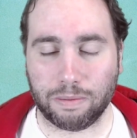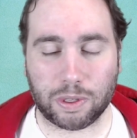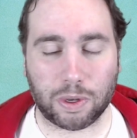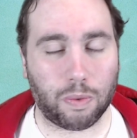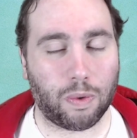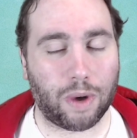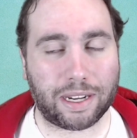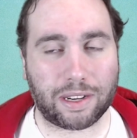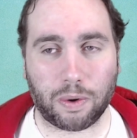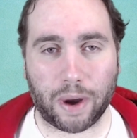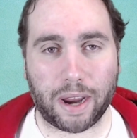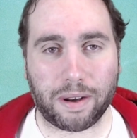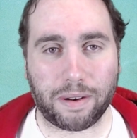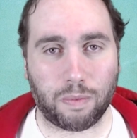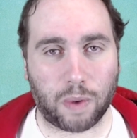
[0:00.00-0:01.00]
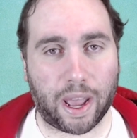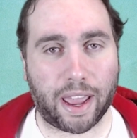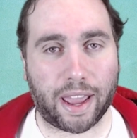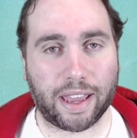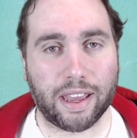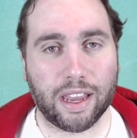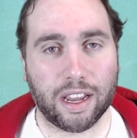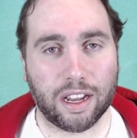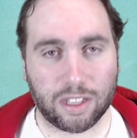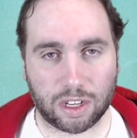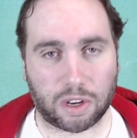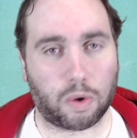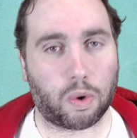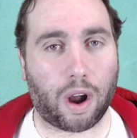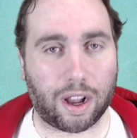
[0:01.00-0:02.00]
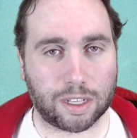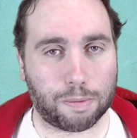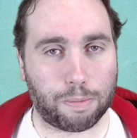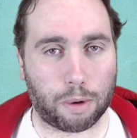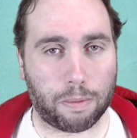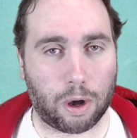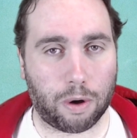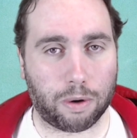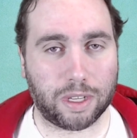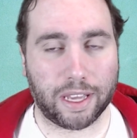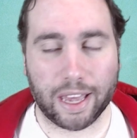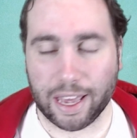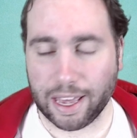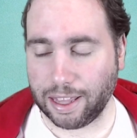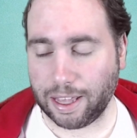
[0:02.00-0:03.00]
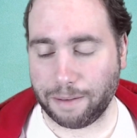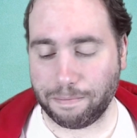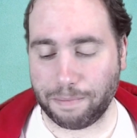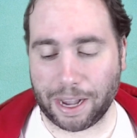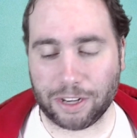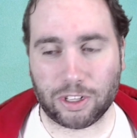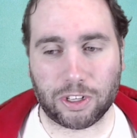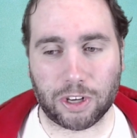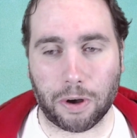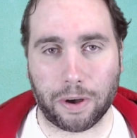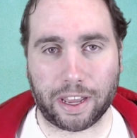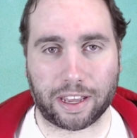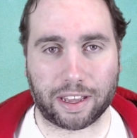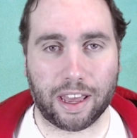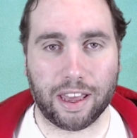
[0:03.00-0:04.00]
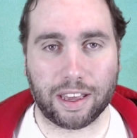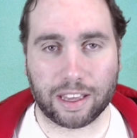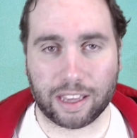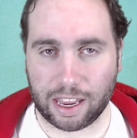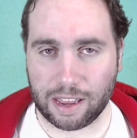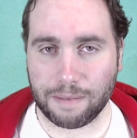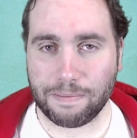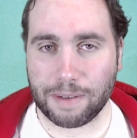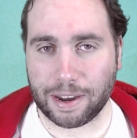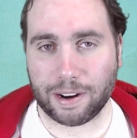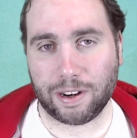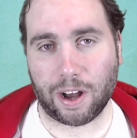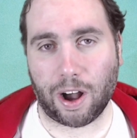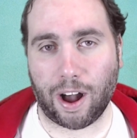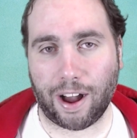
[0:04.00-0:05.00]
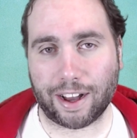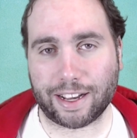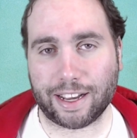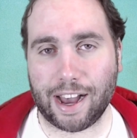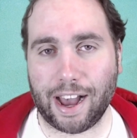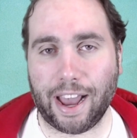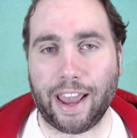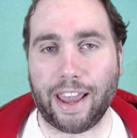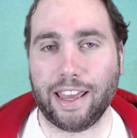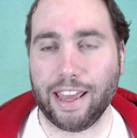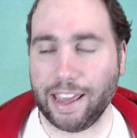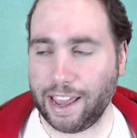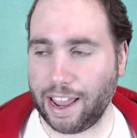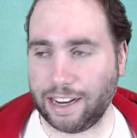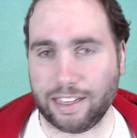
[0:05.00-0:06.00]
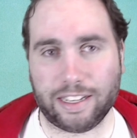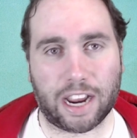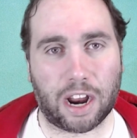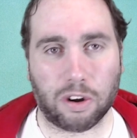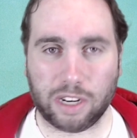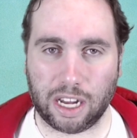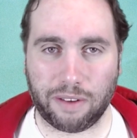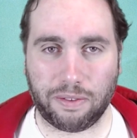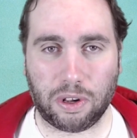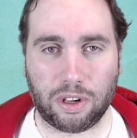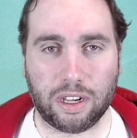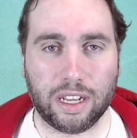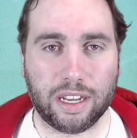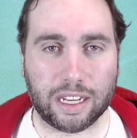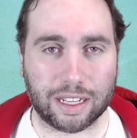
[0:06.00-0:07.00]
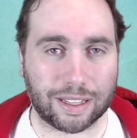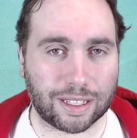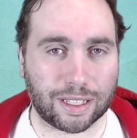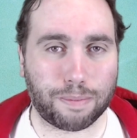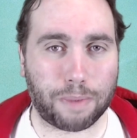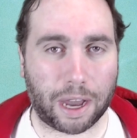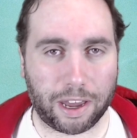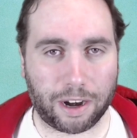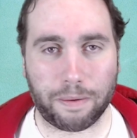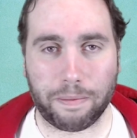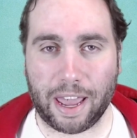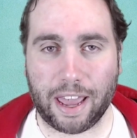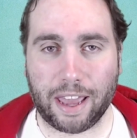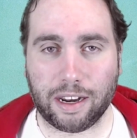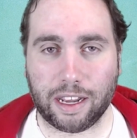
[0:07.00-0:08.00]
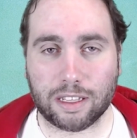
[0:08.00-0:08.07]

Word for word: So, what great way to cross promote than by showing Kingpin and Hawkeye and Daredevil and Spider Man?